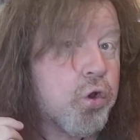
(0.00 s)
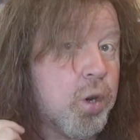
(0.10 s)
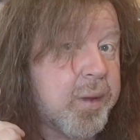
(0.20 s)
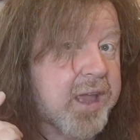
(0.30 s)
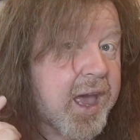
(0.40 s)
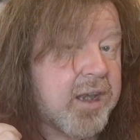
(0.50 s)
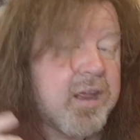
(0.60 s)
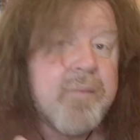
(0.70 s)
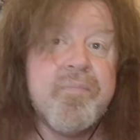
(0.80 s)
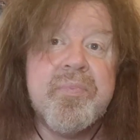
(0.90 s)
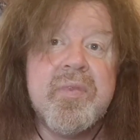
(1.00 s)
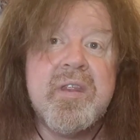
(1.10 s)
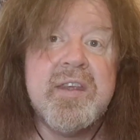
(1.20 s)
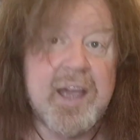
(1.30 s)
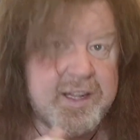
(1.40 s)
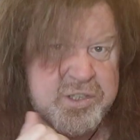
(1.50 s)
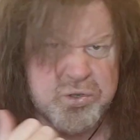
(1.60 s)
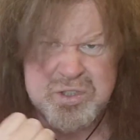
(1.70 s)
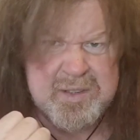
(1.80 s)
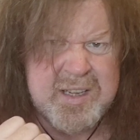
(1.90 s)
Come again? Yeah, it's
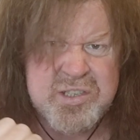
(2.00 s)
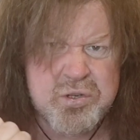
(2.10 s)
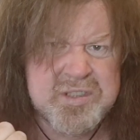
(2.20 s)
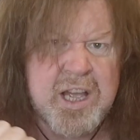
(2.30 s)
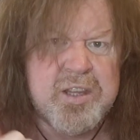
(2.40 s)
just